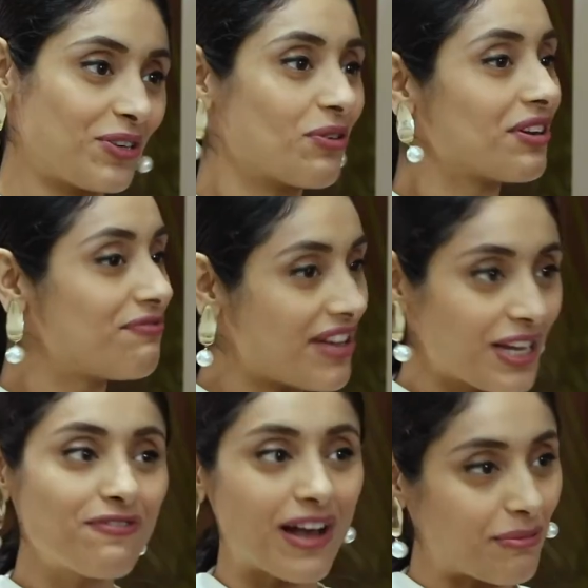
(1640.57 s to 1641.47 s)
you are a
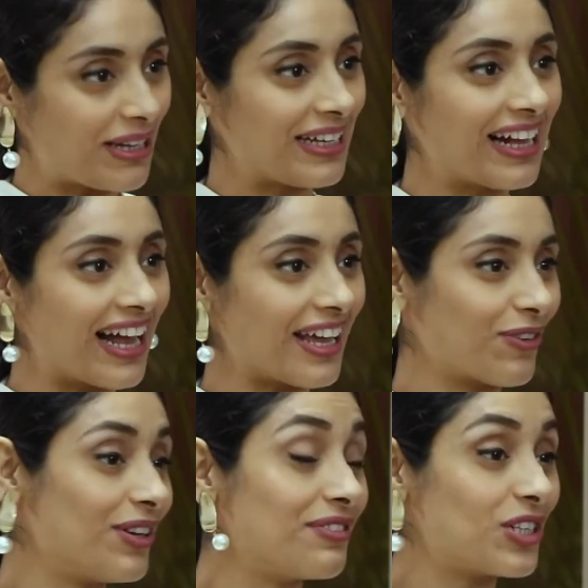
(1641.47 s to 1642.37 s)
very family guy
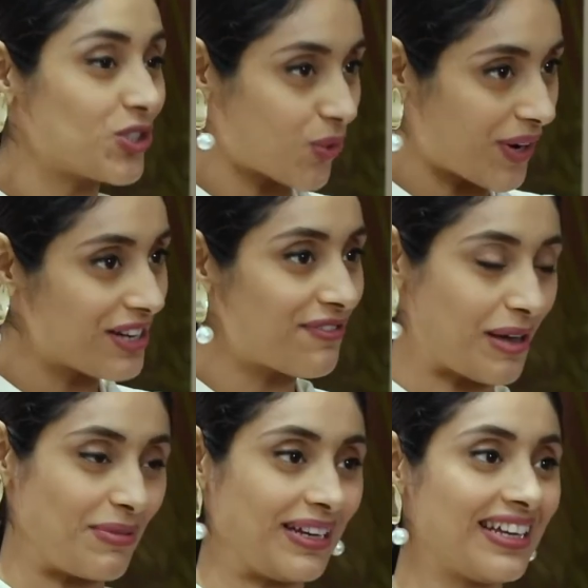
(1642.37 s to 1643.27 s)
you live in a joint
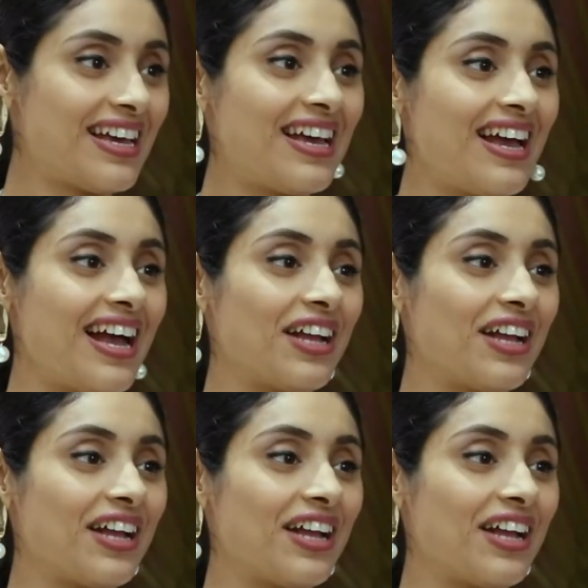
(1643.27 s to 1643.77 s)
family right.